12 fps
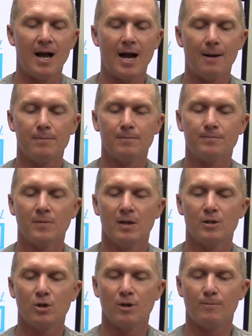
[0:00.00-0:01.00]

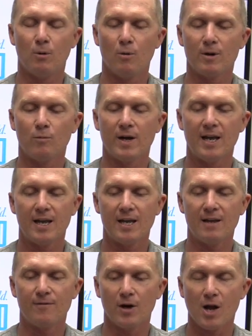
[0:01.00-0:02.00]
To the point where
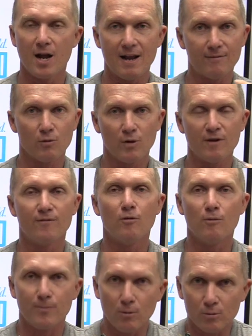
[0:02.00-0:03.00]
if I don't have 3 or
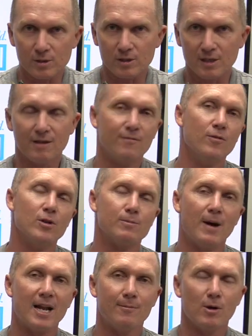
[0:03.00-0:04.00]
4 pauses in the
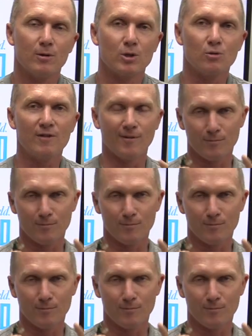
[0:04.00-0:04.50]
first part of my retrieve,